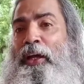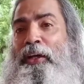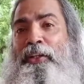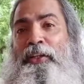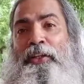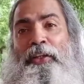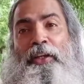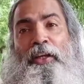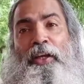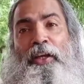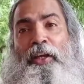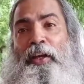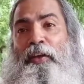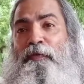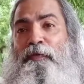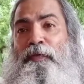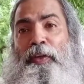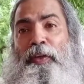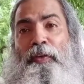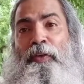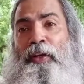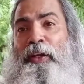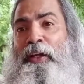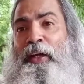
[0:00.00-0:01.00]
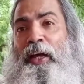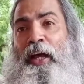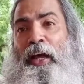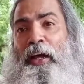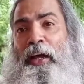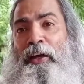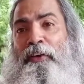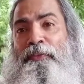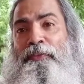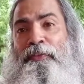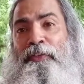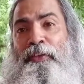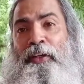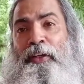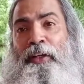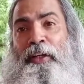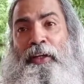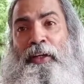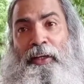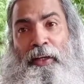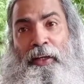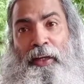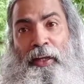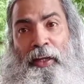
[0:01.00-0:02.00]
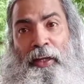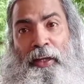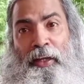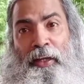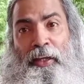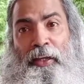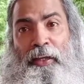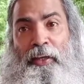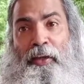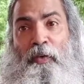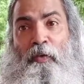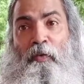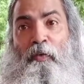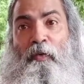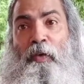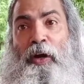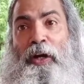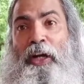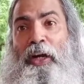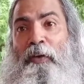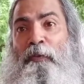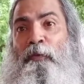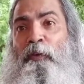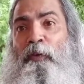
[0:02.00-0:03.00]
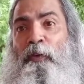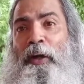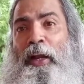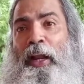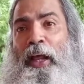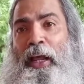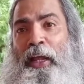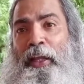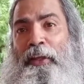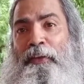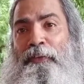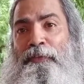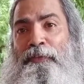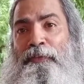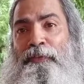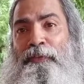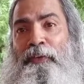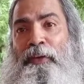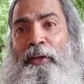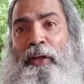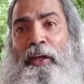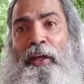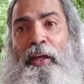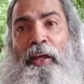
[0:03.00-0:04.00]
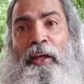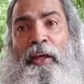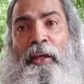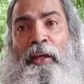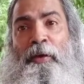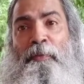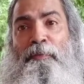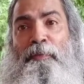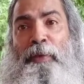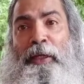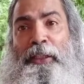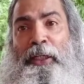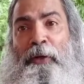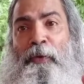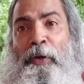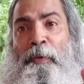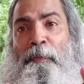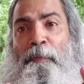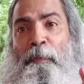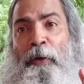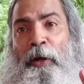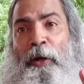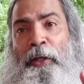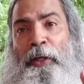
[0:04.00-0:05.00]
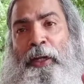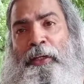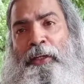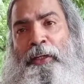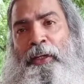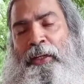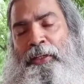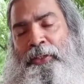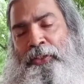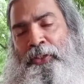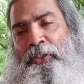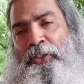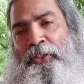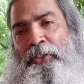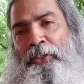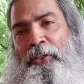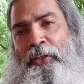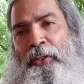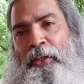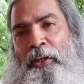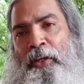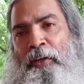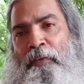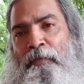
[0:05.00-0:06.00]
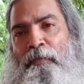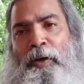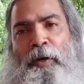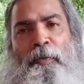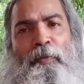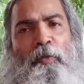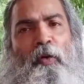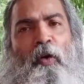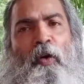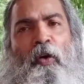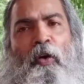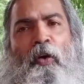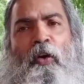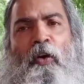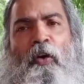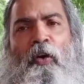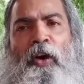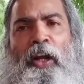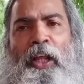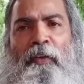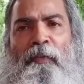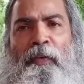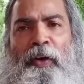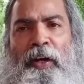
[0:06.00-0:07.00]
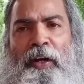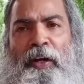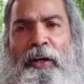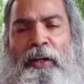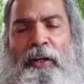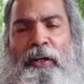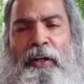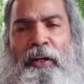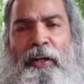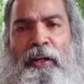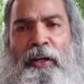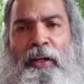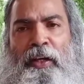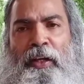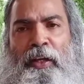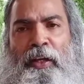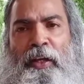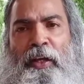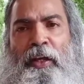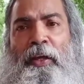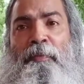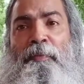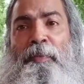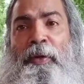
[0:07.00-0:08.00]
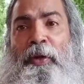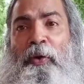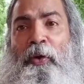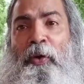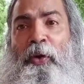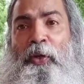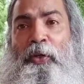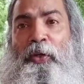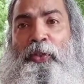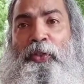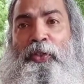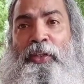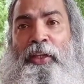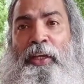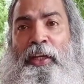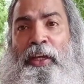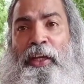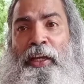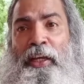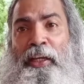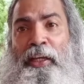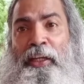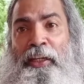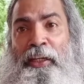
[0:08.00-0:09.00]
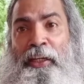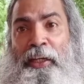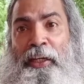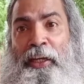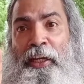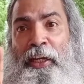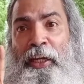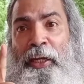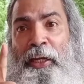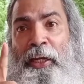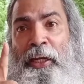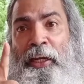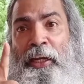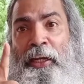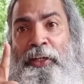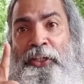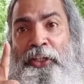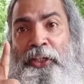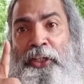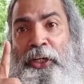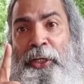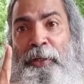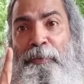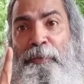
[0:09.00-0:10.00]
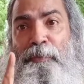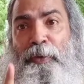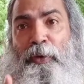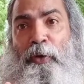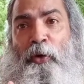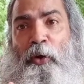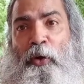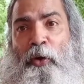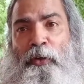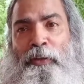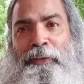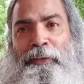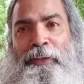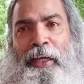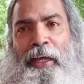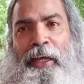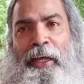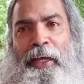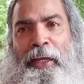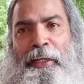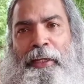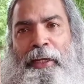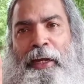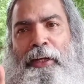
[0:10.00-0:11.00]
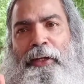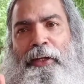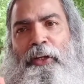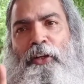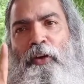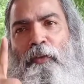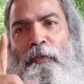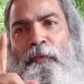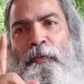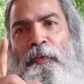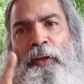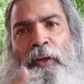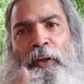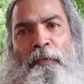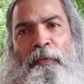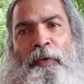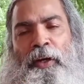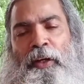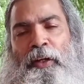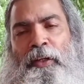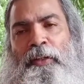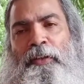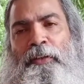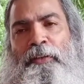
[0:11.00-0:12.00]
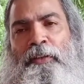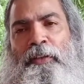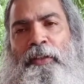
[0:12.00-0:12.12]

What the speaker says: And we will have a wonderful life. Mother will protect us from all evil because she broke the head of evil.